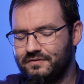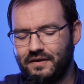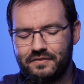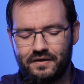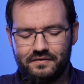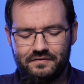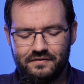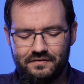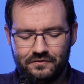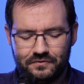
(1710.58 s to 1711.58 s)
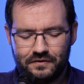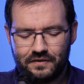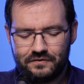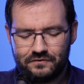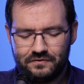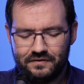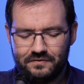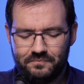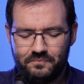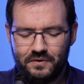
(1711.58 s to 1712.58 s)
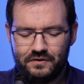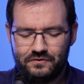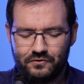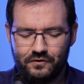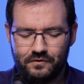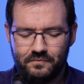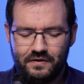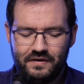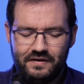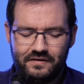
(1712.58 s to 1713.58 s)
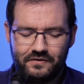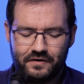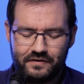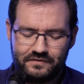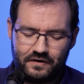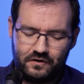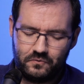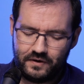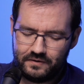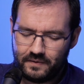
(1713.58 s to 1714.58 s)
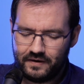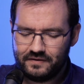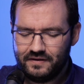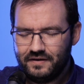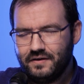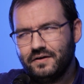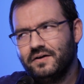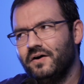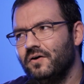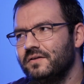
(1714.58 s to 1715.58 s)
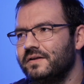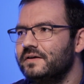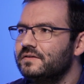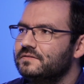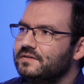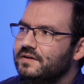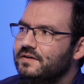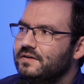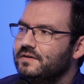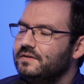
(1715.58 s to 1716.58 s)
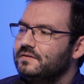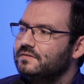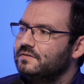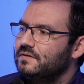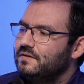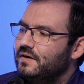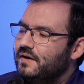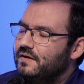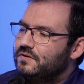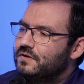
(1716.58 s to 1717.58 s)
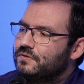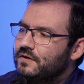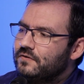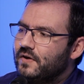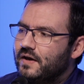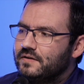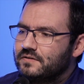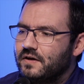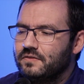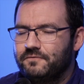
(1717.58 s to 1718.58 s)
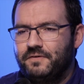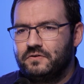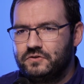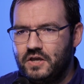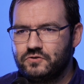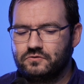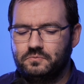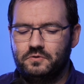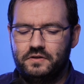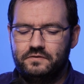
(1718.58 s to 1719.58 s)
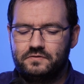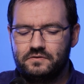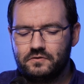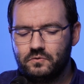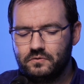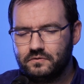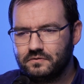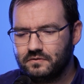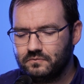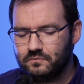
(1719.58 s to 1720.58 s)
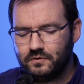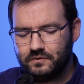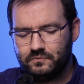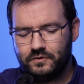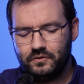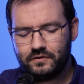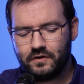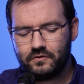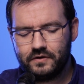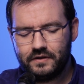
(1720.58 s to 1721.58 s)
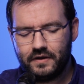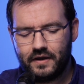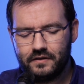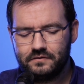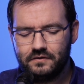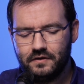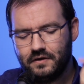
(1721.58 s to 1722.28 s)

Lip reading: take that. Don't think that's a big term or get scared away by it. All it is you can think of it as kind of the foundational beliefs. And so we looked already at